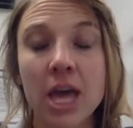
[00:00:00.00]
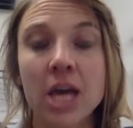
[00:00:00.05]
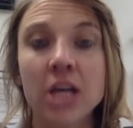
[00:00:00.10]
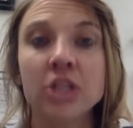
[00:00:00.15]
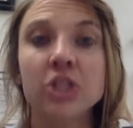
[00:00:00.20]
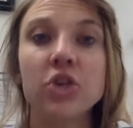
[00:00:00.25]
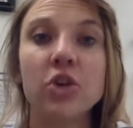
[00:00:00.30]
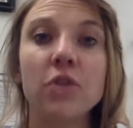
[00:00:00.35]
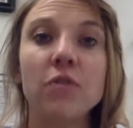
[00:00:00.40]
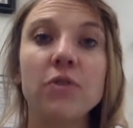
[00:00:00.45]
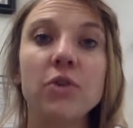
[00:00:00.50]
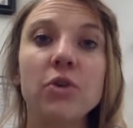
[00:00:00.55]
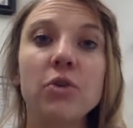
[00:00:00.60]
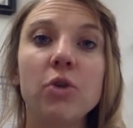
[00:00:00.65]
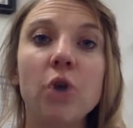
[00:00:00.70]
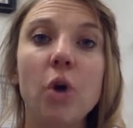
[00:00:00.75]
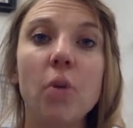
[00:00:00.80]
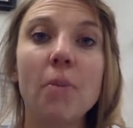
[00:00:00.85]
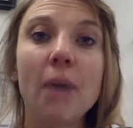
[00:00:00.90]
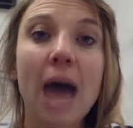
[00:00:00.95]
So if you
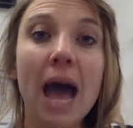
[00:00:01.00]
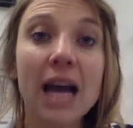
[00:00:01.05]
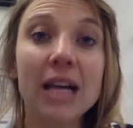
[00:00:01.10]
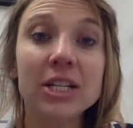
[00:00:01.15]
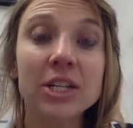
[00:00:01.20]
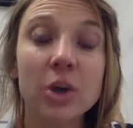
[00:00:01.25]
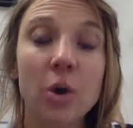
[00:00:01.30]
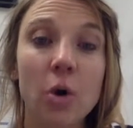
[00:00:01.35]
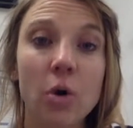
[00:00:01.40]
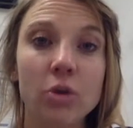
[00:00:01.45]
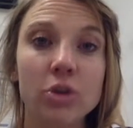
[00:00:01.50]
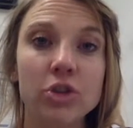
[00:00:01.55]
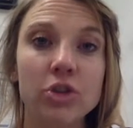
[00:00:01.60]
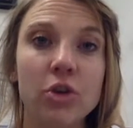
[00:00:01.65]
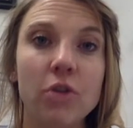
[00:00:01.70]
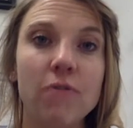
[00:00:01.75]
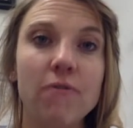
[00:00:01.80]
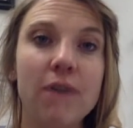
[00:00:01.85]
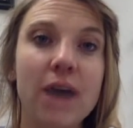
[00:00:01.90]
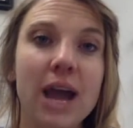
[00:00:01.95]
go back to Holes,
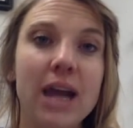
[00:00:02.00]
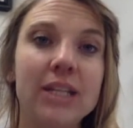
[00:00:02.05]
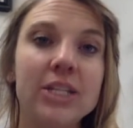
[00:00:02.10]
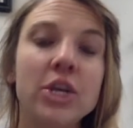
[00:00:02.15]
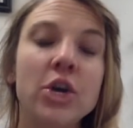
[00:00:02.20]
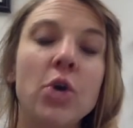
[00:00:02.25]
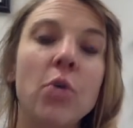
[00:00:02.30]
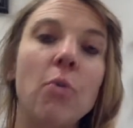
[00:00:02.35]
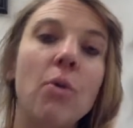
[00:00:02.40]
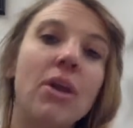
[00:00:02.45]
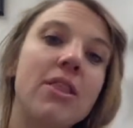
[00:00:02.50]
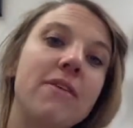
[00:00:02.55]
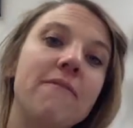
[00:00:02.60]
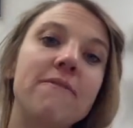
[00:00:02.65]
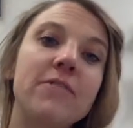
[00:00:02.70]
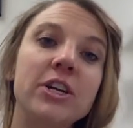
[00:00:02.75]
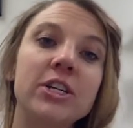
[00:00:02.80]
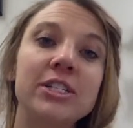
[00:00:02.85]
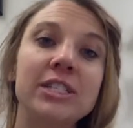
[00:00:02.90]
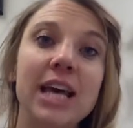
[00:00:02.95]
you'll find one of the
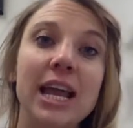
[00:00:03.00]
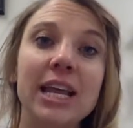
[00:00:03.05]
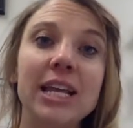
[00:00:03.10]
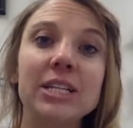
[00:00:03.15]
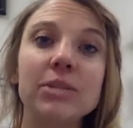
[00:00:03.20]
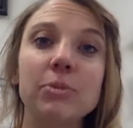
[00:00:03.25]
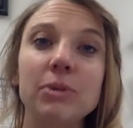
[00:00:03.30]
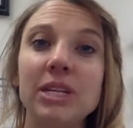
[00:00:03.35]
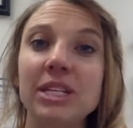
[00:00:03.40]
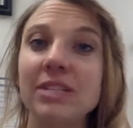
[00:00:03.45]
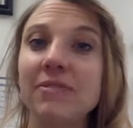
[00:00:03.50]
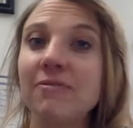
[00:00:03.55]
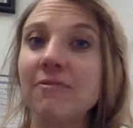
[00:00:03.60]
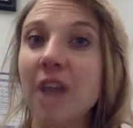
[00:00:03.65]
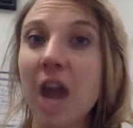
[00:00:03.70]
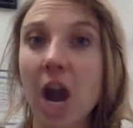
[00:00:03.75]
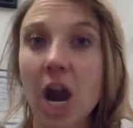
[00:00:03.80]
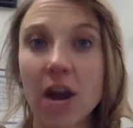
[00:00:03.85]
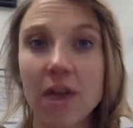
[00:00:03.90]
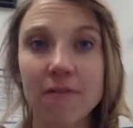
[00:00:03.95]
first settings when he's
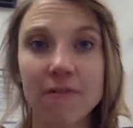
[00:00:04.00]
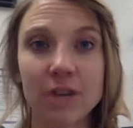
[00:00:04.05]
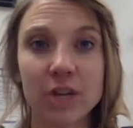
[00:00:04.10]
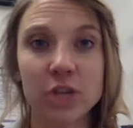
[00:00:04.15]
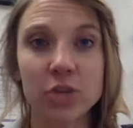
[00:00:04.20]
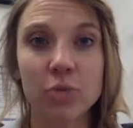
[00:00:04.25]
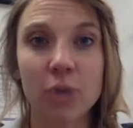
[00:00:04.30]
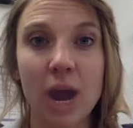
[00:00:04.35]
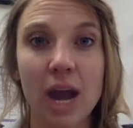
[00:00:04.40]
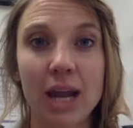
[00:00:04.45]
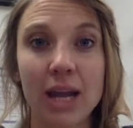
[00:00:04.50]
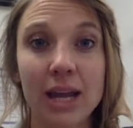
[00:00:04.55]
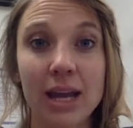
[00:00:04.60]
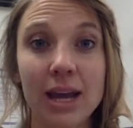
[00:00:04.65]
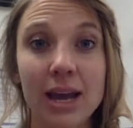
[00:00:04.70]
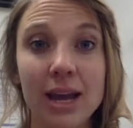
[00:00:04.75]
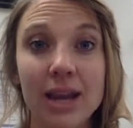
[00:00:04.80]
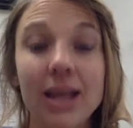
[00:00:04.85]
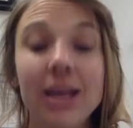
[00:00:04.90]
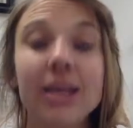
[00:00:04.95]
very first writing
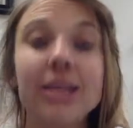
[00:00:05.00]
in,